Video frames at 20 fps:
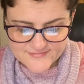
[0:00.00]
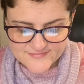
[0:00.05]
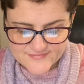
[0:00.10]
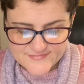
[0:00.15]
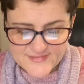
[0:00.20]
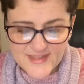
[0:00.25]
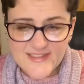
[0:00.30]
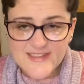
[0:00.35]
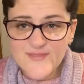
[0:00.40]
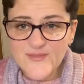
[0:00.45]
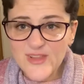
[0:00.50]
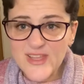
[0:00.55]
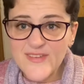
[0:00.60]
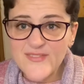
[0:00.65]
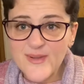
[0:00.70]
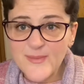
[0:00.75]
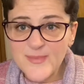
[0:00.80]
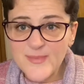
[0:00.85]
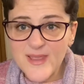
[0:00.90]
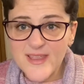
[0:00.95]
That's it for life
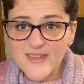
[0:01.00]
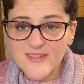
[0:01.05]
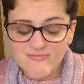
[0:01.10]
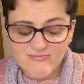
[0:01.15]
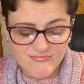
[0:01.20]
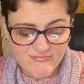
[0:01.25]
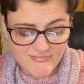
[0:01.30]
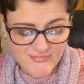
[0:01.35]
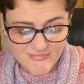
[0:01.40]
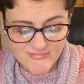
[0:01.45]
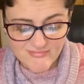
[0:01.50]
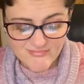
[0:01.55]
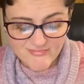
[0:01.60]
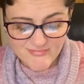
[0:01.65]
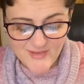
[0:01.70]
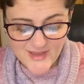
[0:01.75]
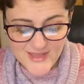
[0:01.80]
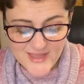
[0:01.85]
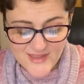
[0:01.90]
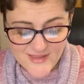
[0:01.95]
updates.
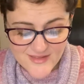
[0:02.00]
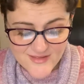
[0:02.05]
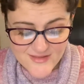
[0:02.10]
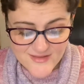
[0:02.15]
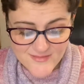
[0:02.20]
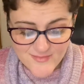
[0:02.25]
My kids